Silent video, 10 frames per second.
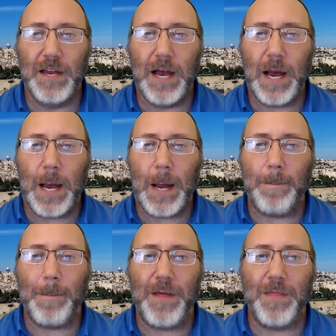
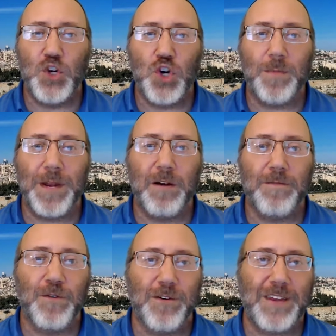The German Air
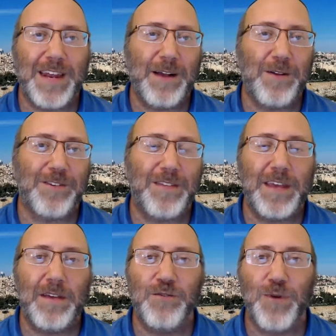Force announced that
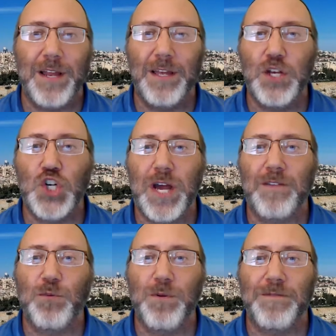the Israeli
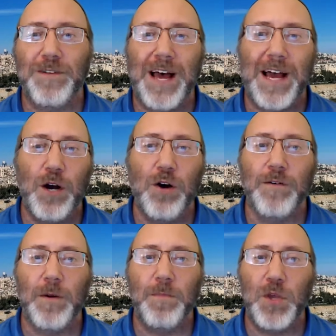jets would fly
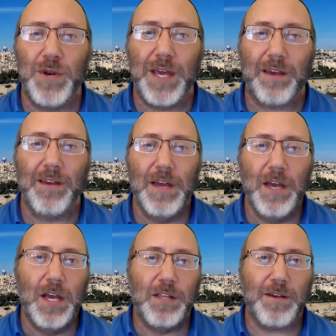over Munich
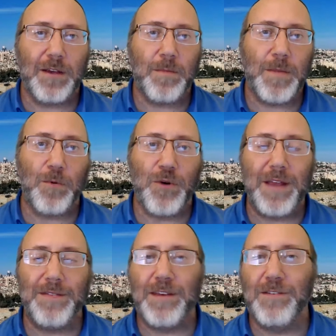to
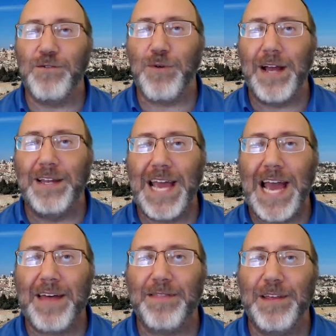commemorate the Israeli
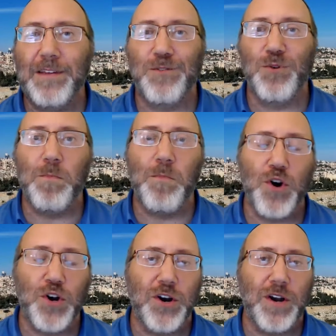athletes who were
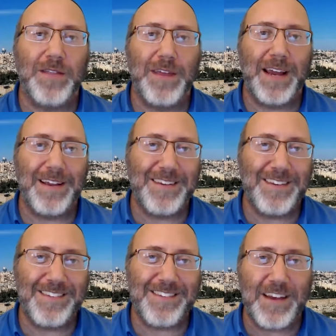murdered in the
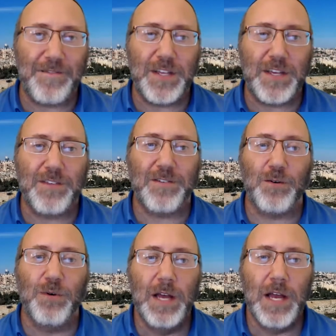
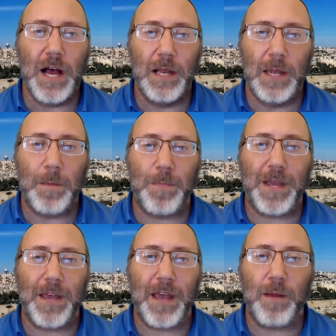1972
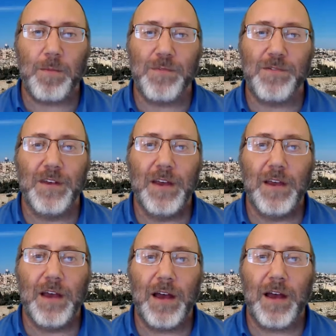Olympic Games
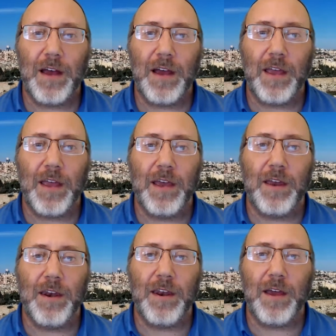
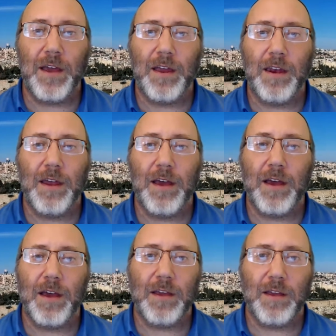in
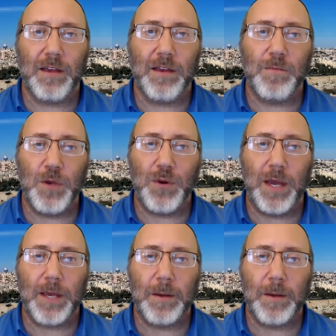Munich.